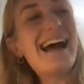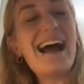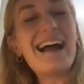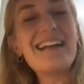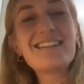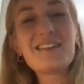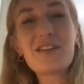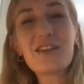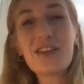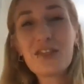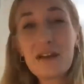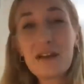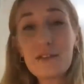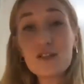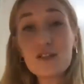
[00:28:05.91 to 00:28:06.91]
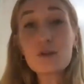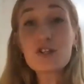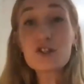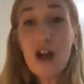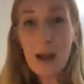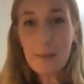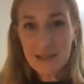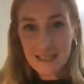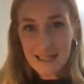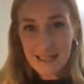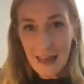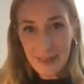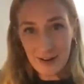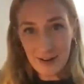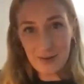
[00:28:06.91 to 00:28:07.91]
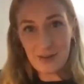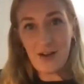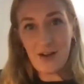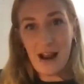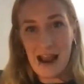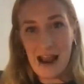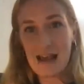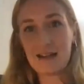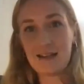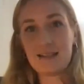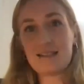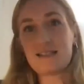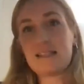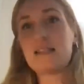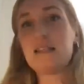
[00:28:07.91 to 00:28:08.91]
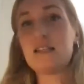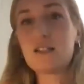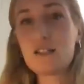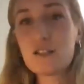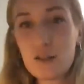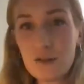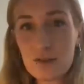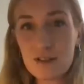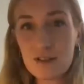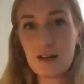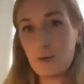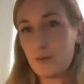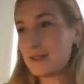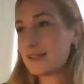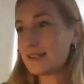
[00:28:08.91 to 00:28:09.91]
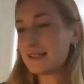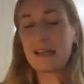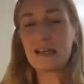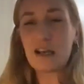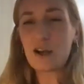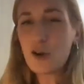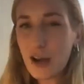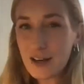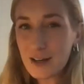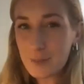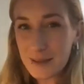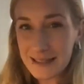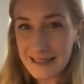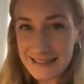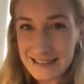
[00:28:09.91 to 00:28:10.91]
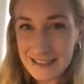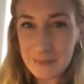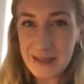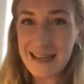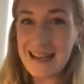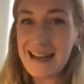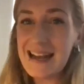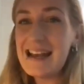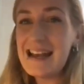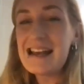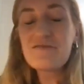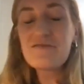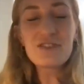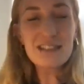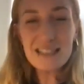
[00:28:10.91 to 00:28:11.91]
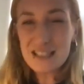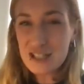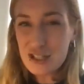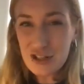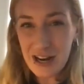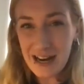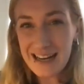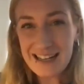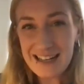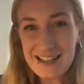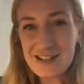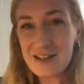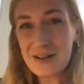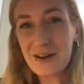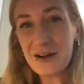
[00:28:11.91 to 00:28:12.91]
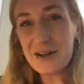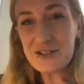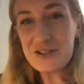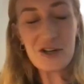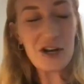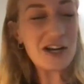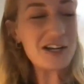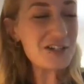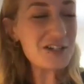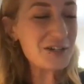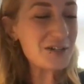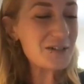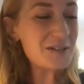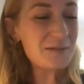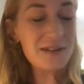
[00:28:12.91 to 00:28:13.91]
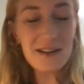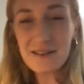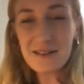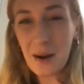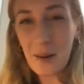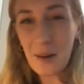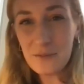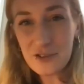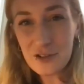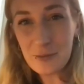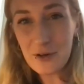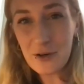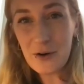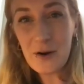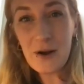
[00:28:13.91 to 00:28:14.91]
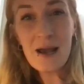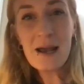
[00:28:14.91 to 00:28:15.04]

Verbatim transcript: And so the 3 of us were strapped together with our hands in these suits. And it was like incredibly intimate, really strange, you know, we're all strangers, really uncomfortable.